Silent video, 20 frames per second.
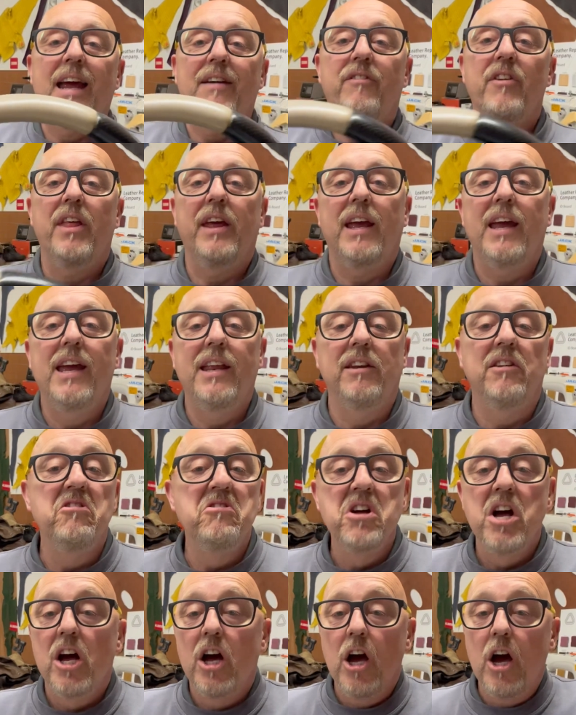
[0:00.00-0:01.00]
everything in
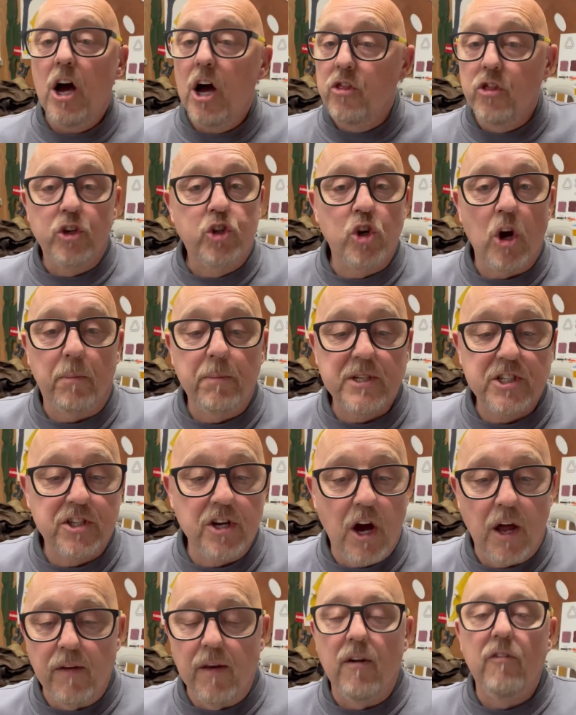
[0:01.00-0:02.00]
and the job is
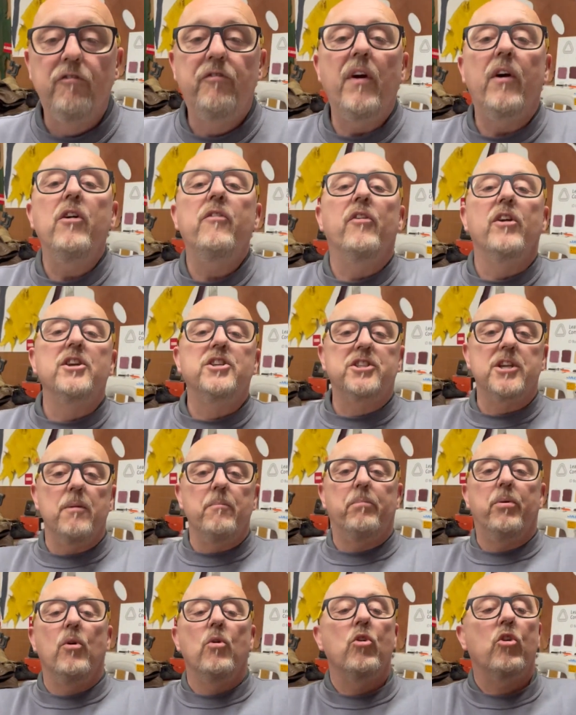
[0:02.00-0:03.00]
done. Very, very
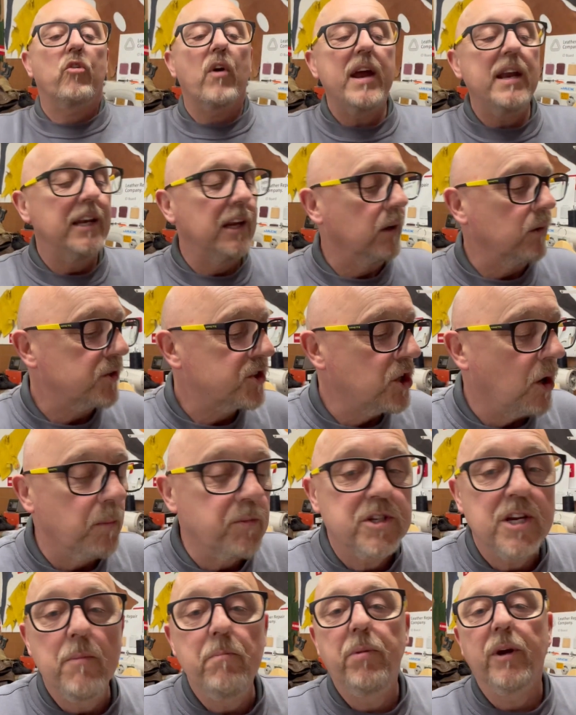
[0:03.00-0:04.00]
simple. Great little top
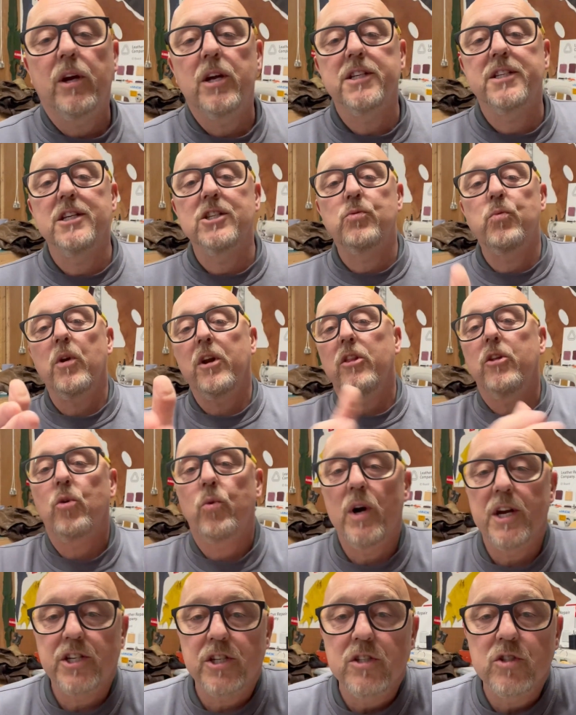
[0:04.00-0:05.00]
tip because it's one of the
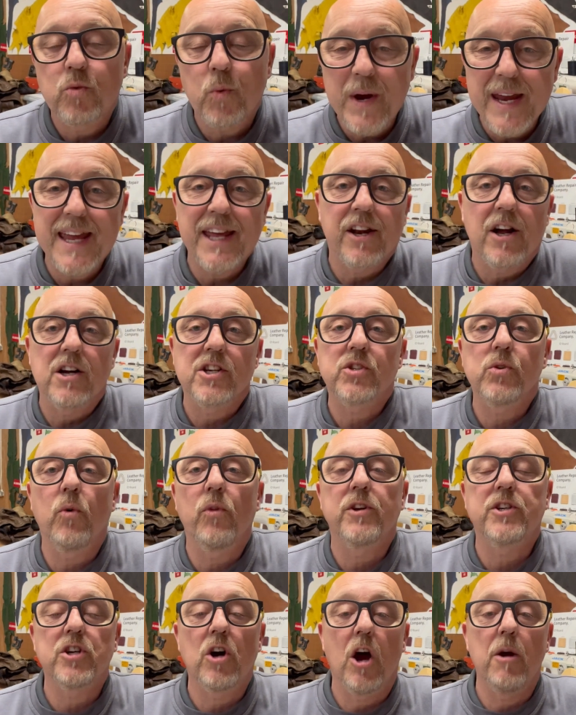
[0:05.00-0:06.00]
questions we get asked all
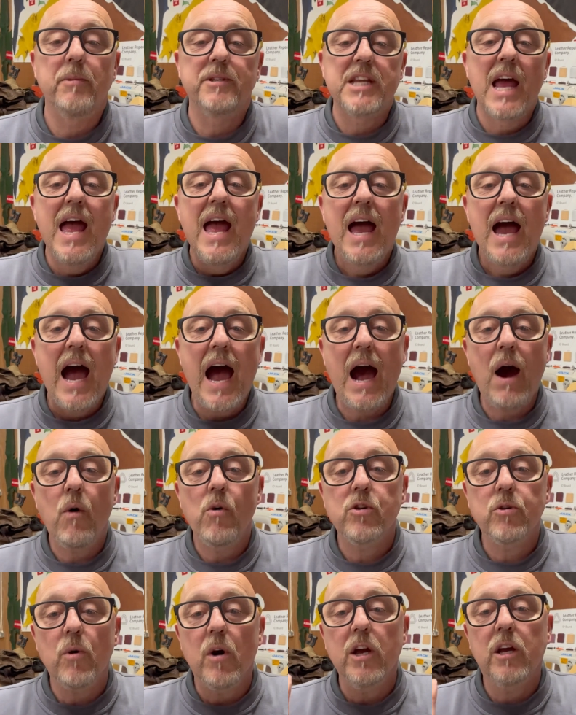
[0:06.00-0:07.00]
the time is how
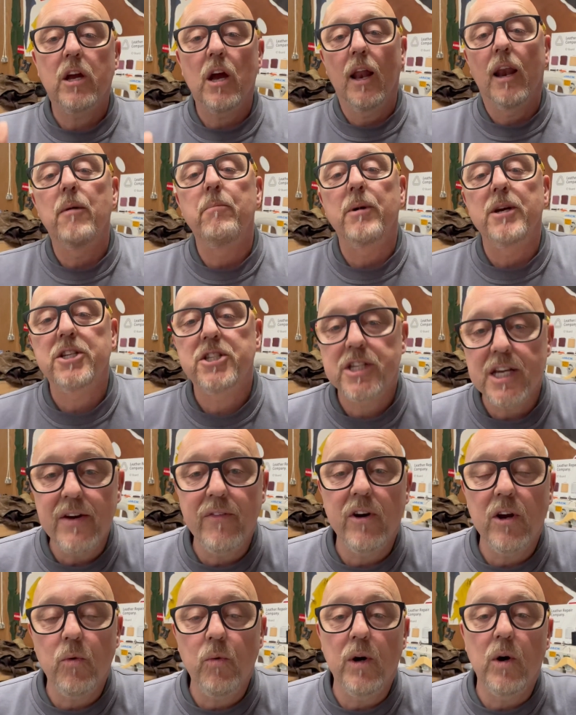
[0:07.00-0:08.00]
do I colour my
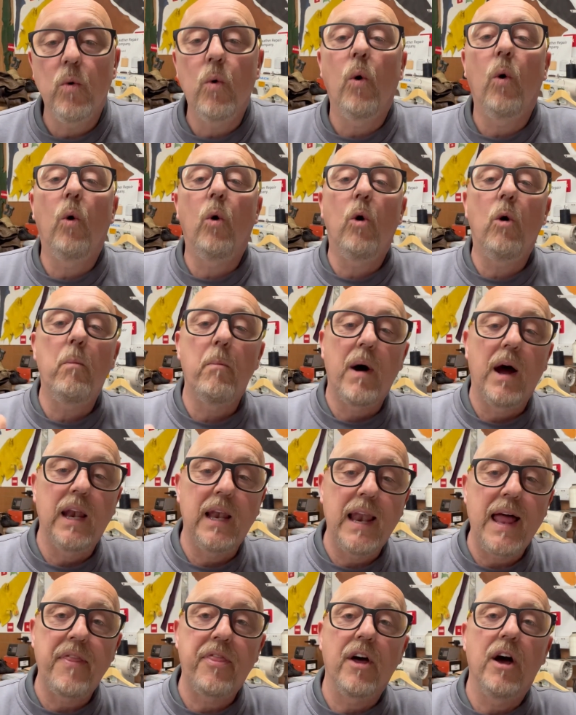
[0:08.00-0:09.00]
steering wheel or my
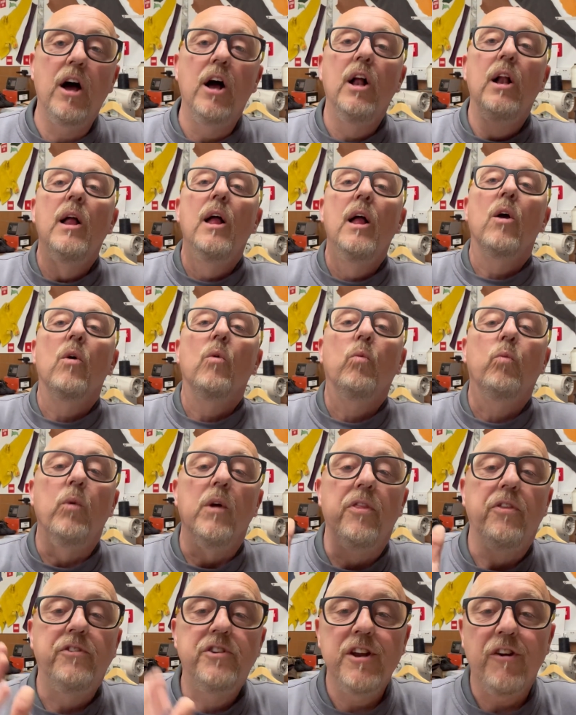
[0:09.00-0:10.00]
leather
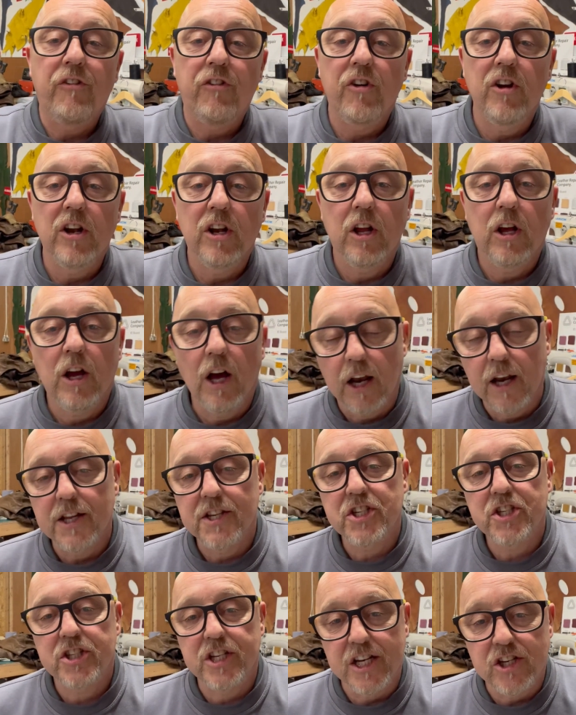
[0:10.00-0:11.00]
with different colour
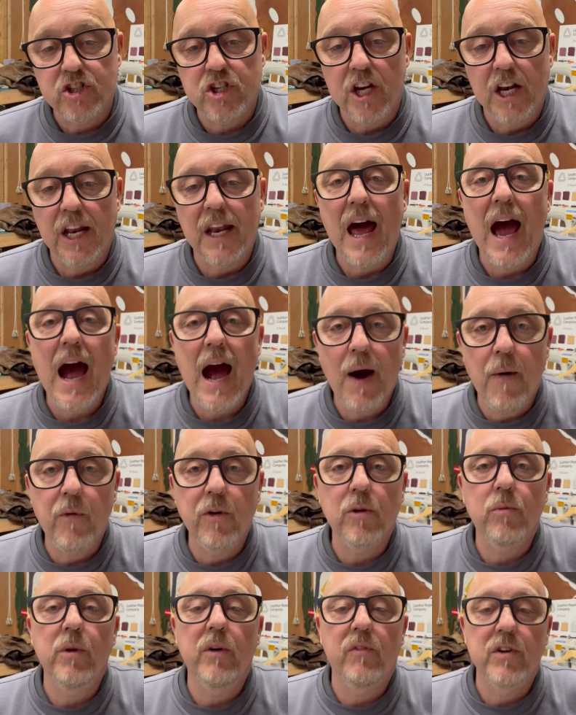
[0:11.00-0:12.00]
stitching and how
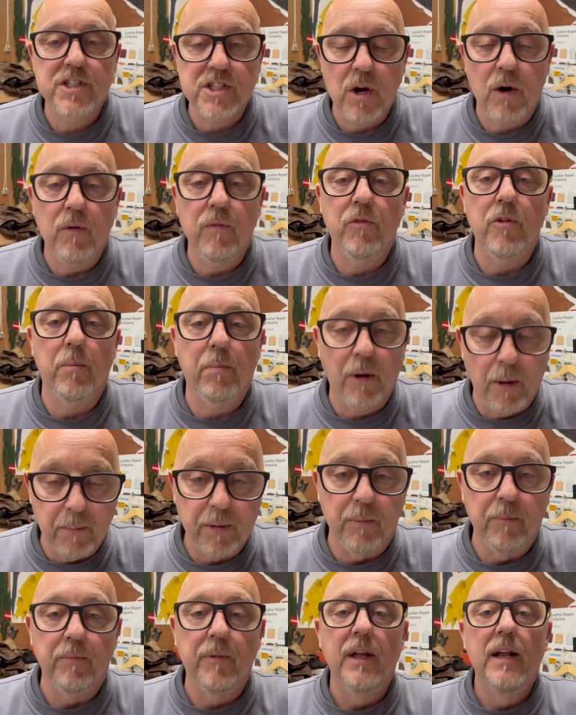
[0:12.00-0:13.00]
do we resolve the
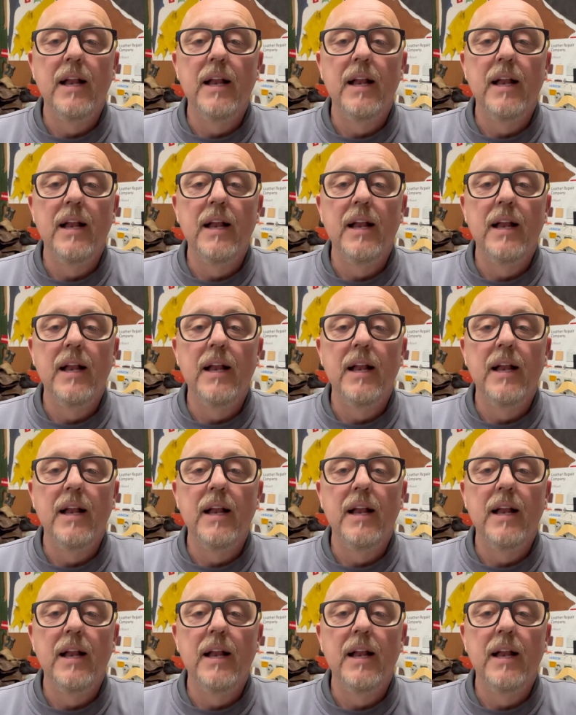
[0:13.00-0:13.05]
problem?